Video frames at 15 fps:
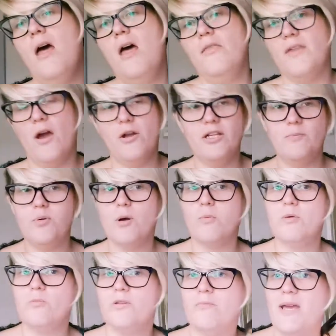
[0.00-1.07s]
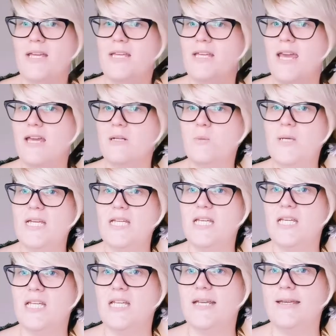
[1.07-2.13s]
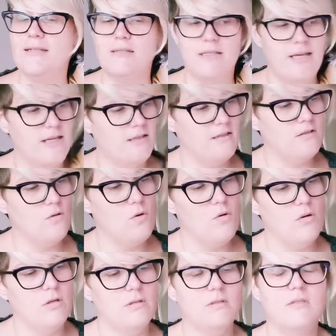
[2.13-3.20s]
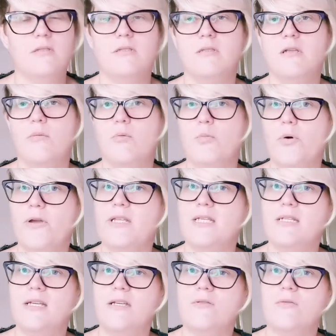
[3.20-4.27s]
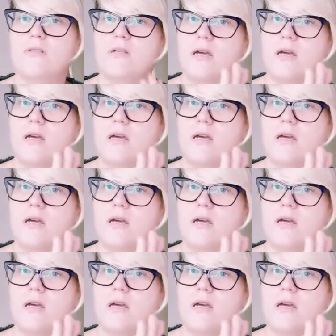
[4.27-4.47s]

The only problem with making Hedwig is it's all on double pointed needles, and